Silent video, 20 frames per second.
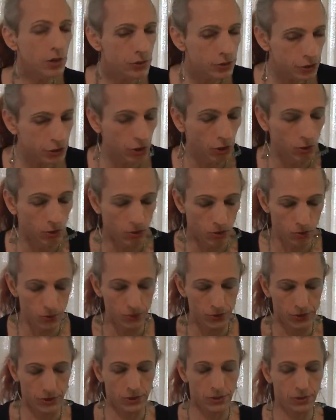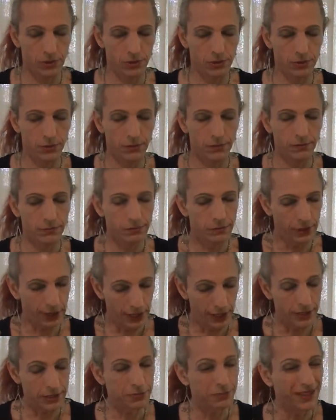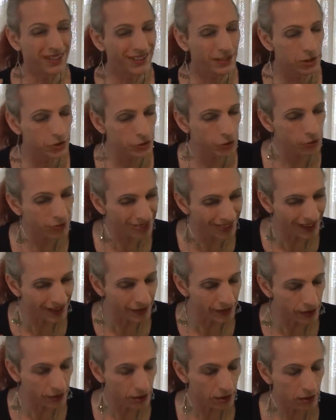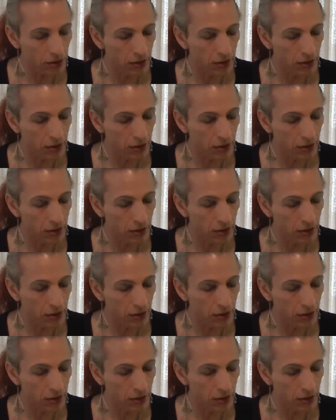souls, but not as many as you think,